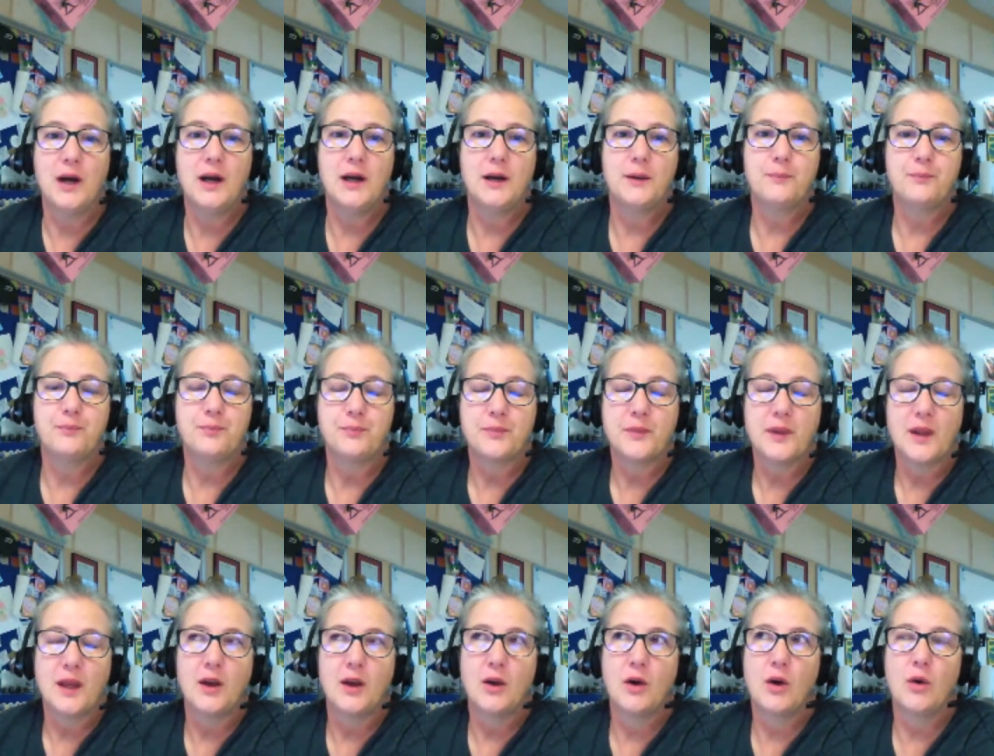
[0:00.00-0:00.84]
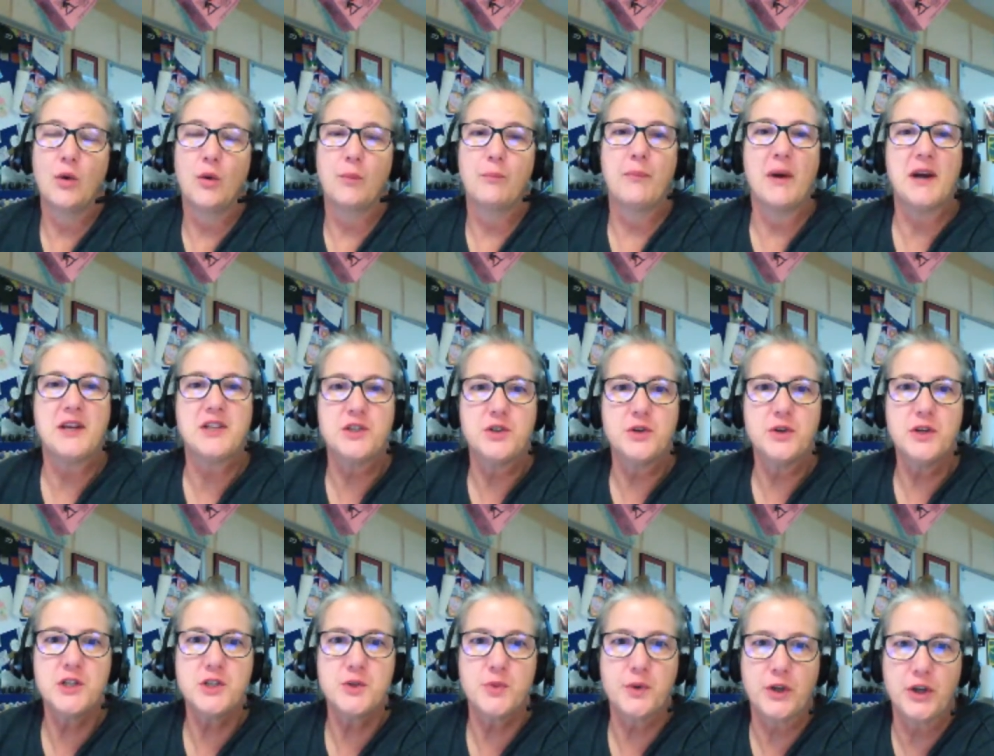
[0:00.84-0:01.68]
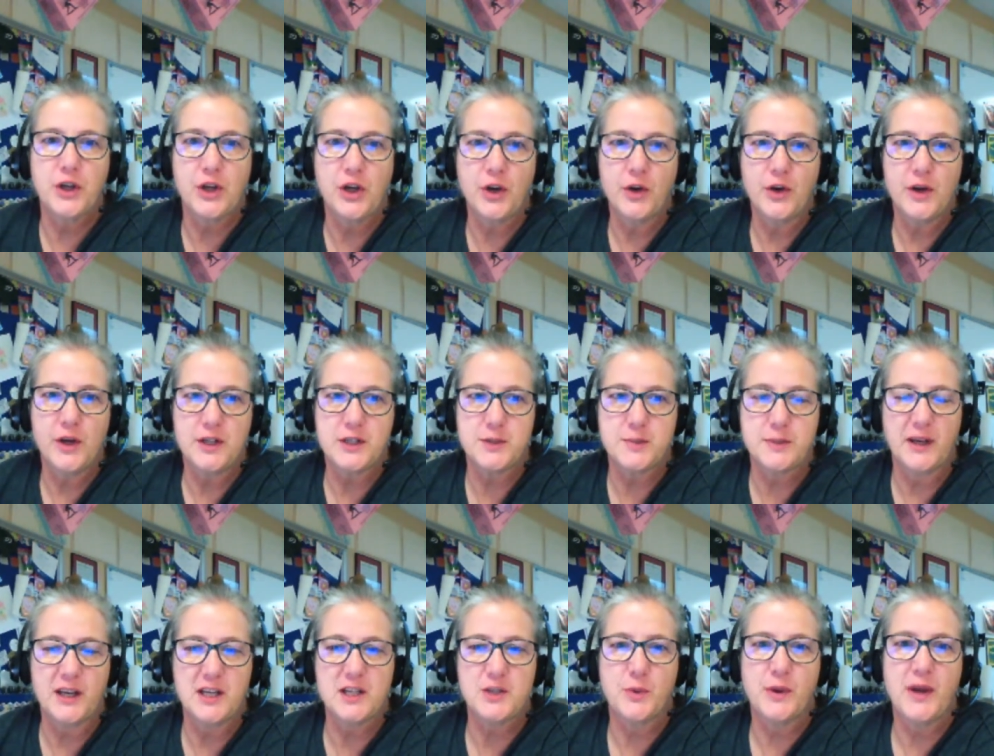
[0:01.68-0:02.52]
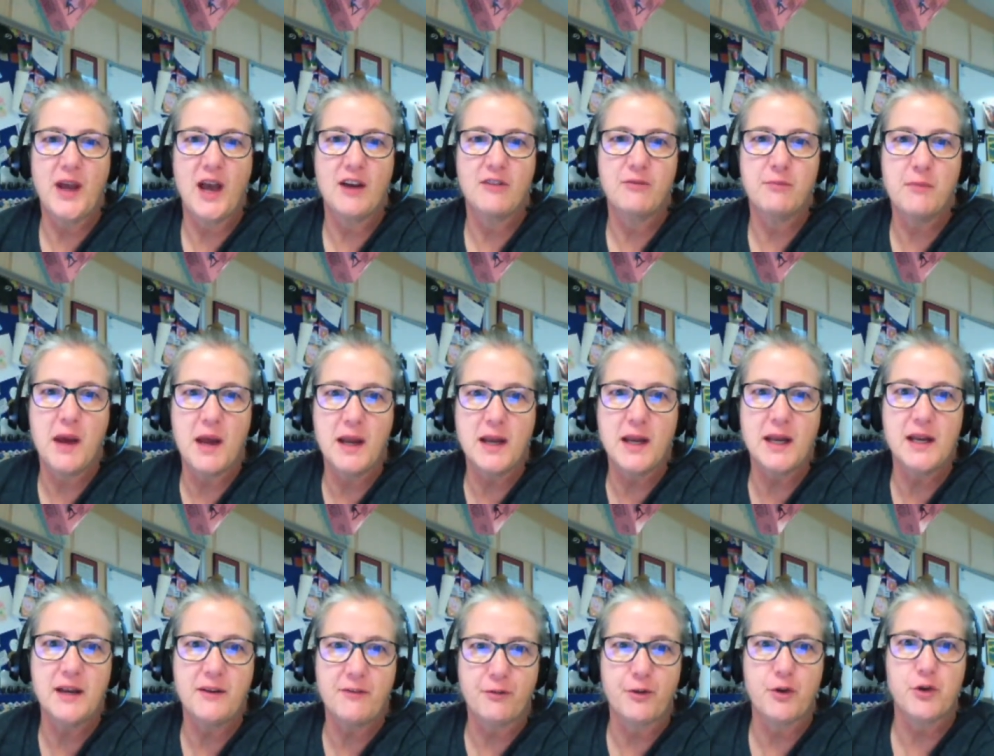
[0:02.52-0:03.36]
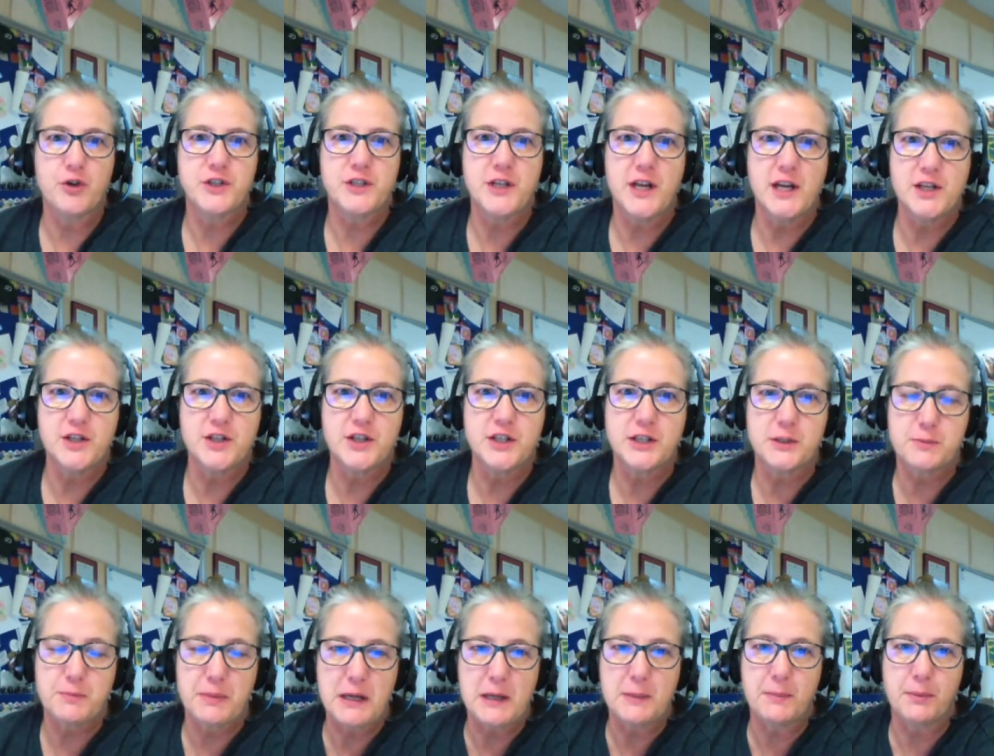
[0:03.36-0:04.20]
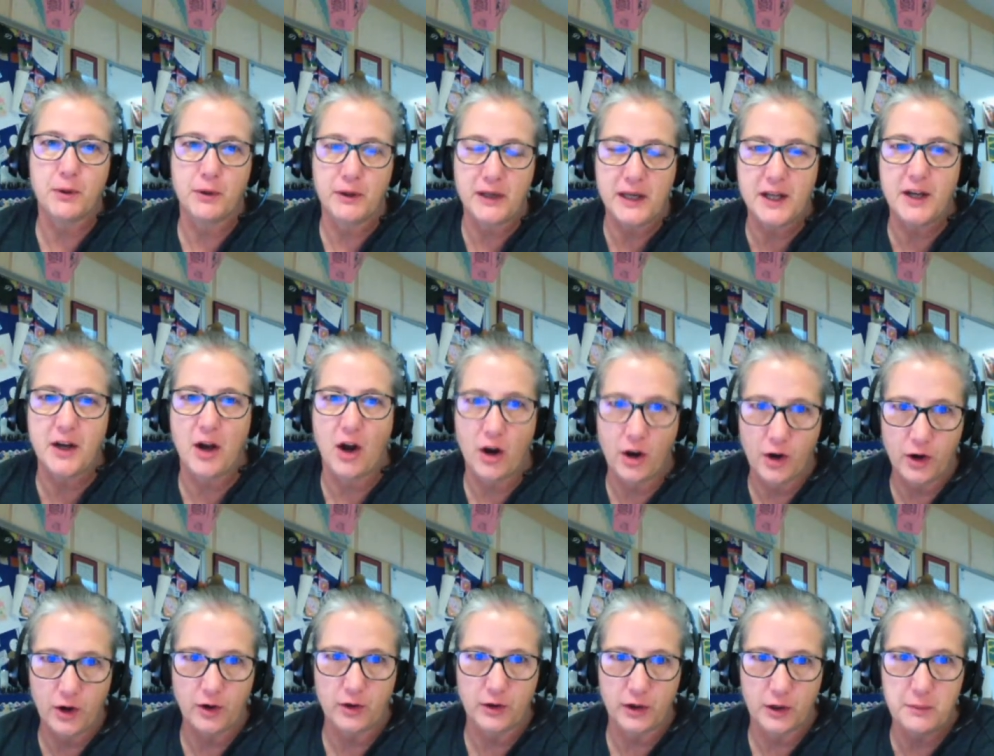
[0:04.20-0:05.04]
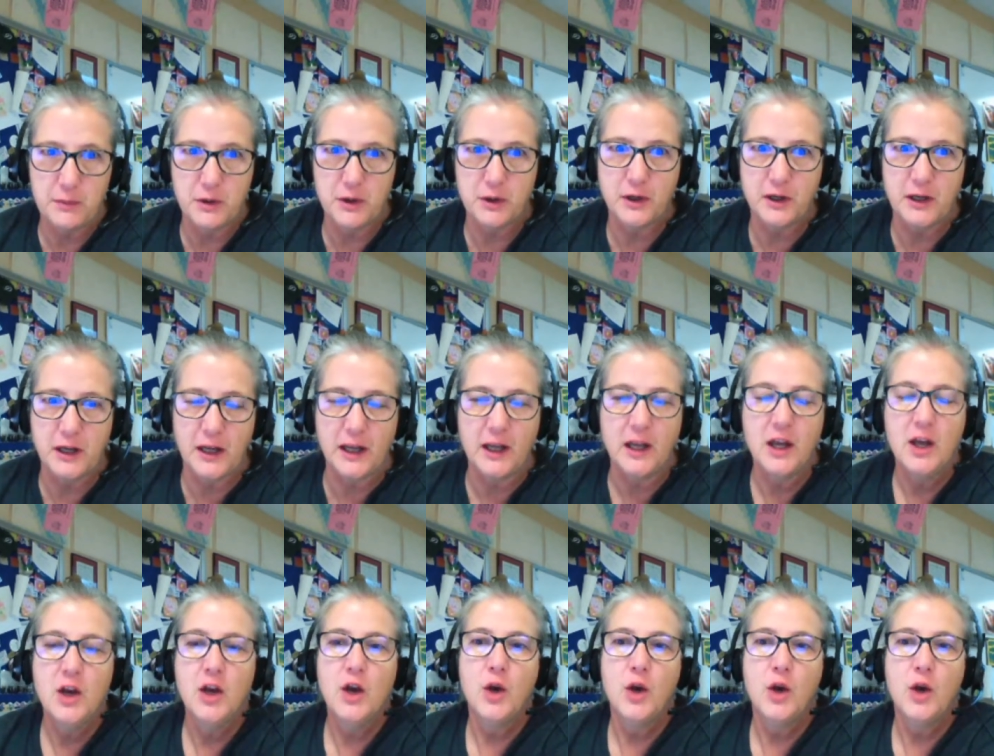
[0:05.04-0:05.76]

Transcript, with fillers: Um, my students were curious because we have many First Nations people in our community.